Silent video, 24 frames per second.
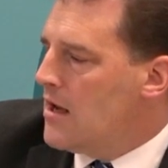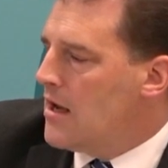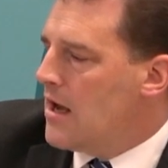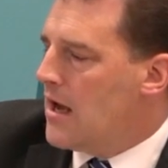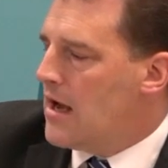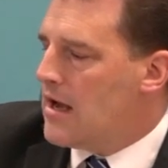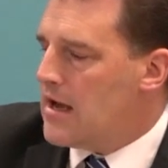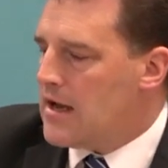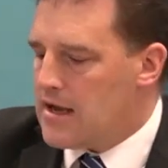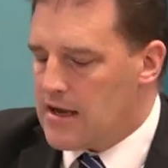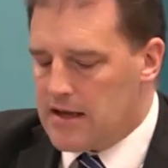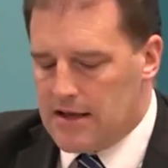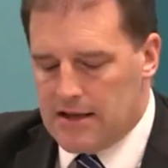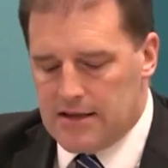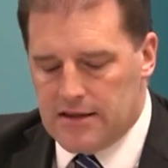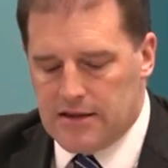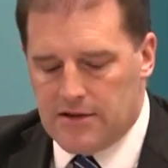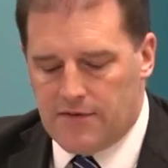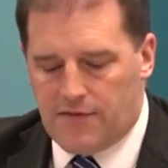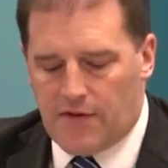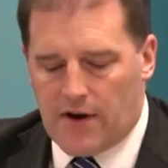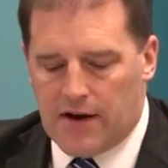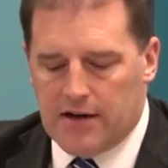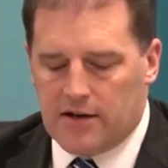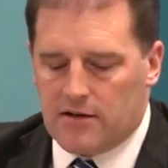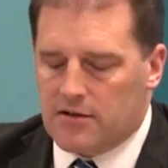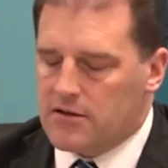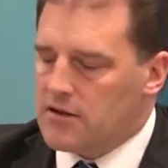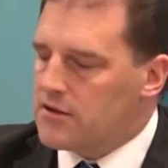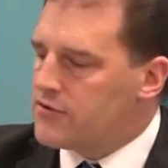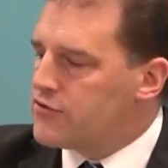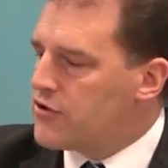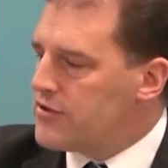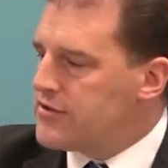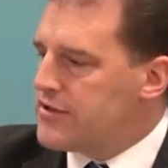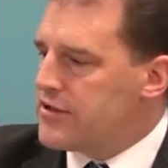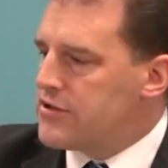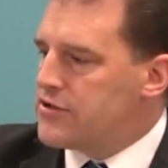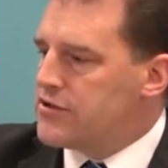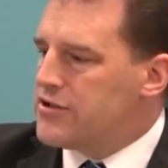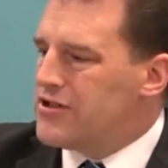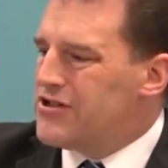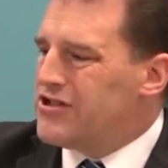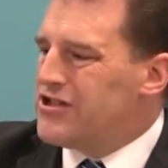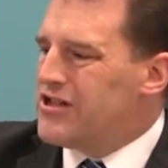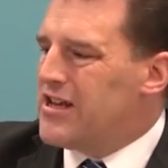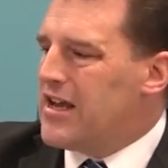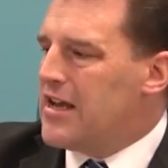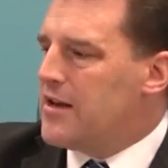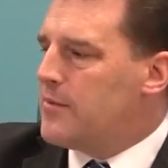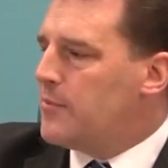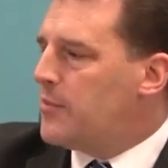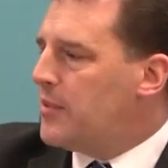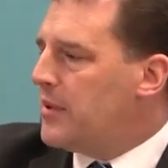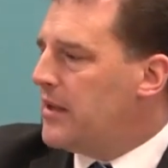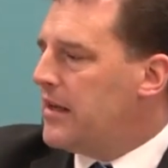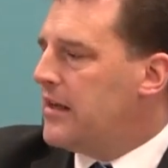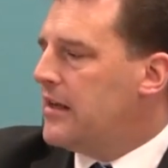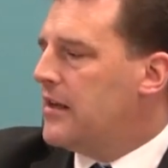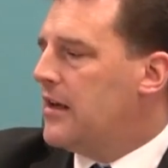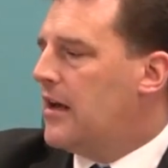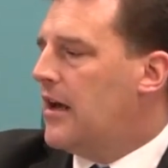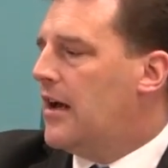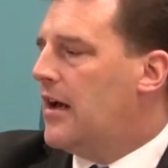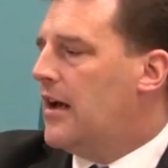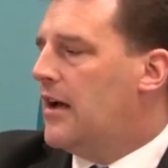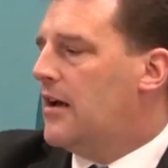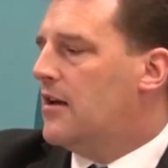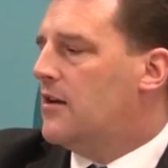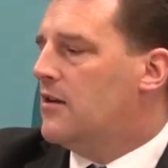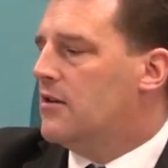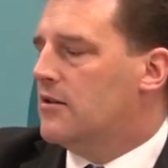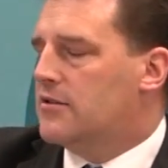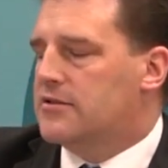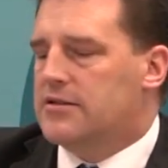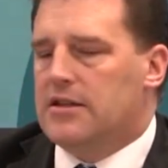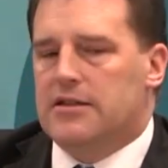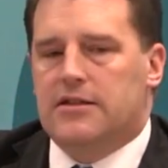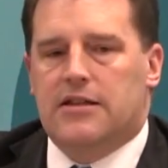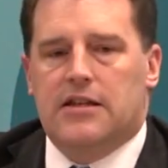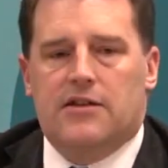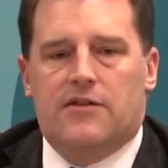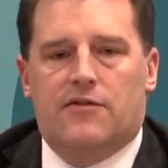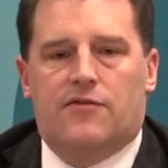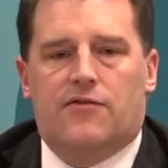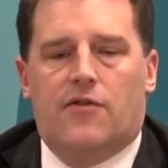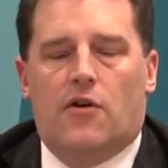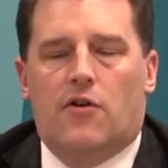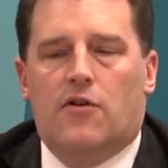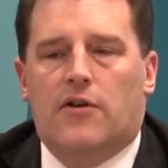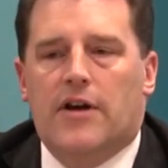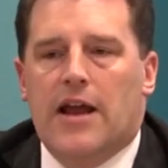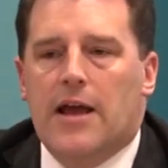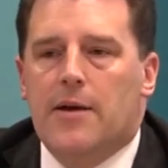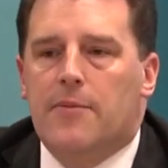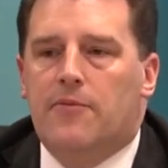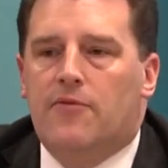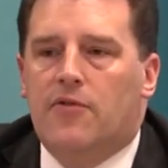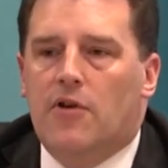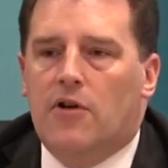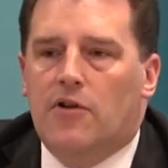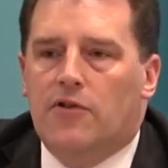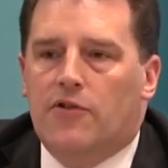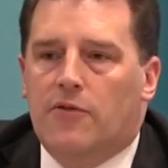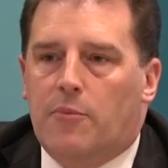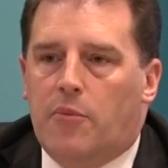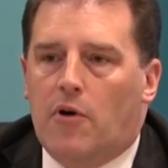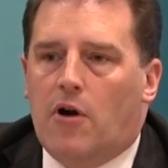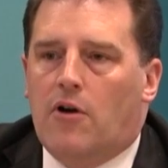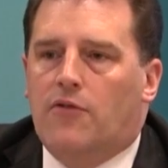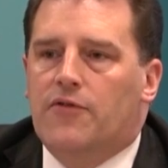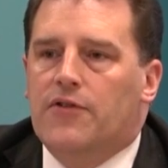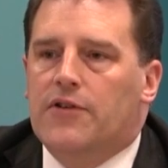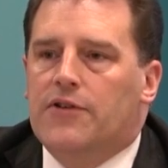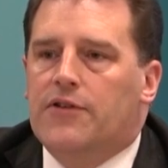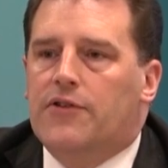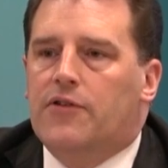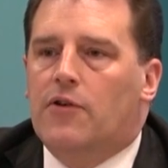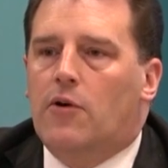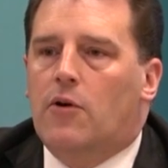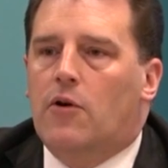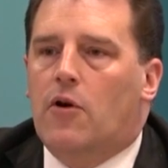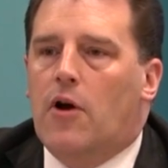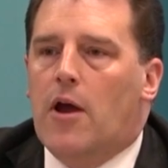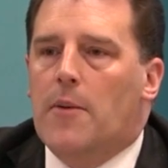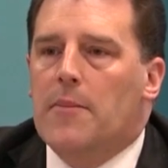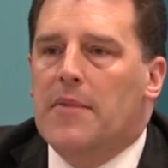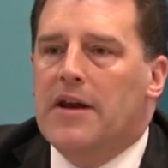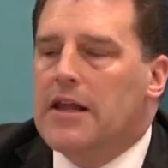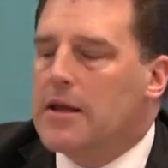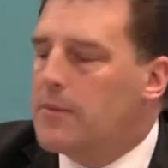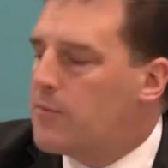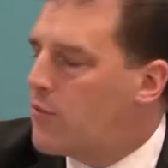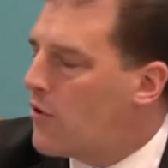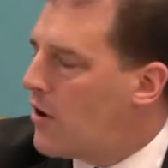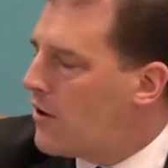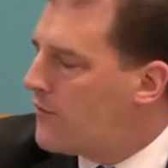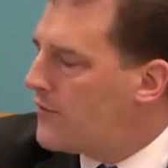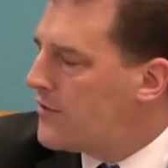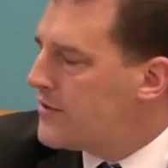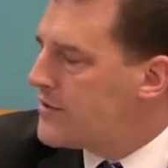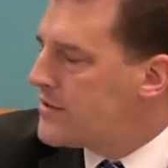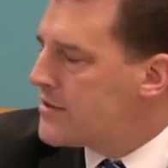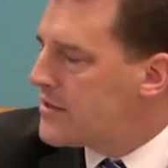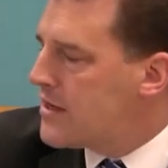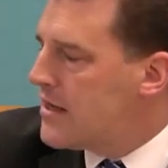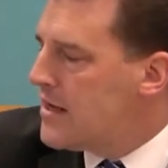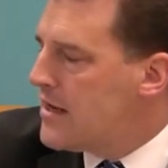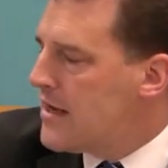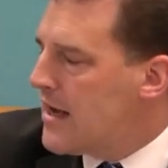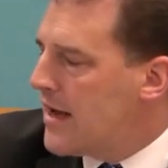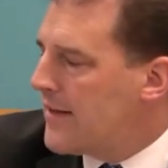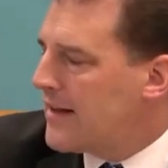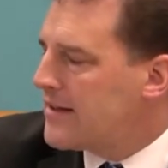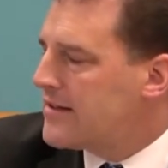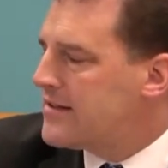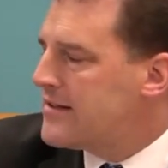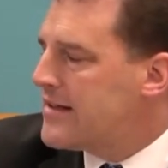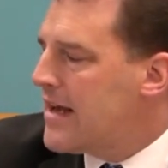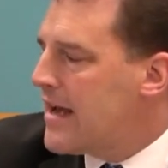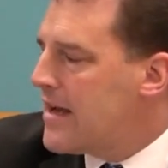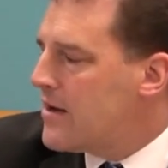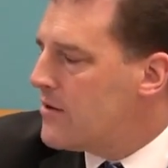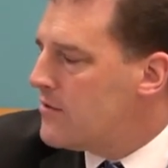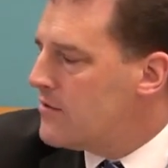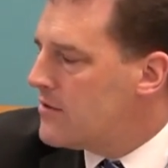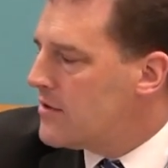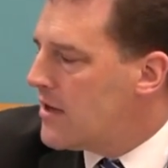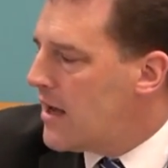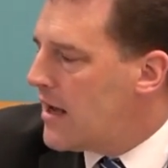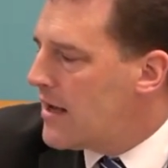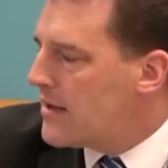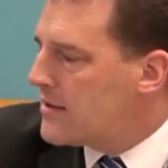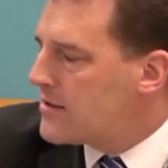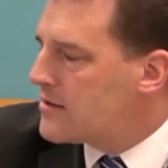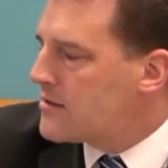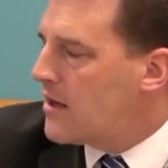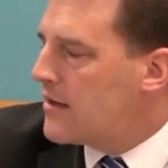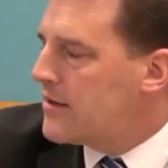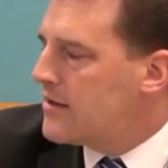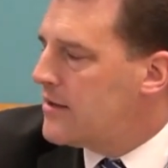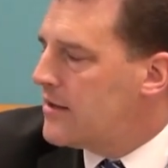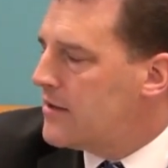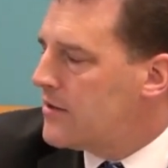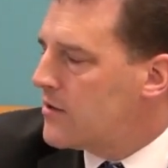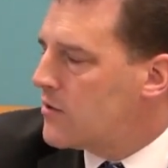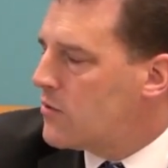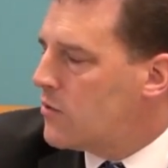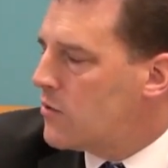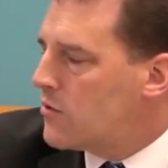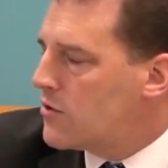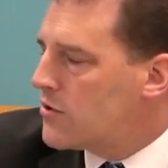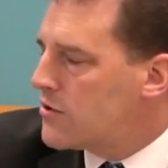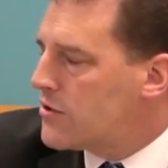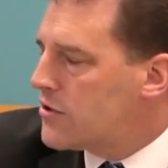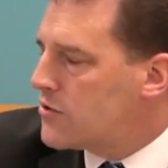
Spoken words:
And the final transition to GNP looks at the foreign outflows of profits or M&E profits, and that's down slightly in the quarter to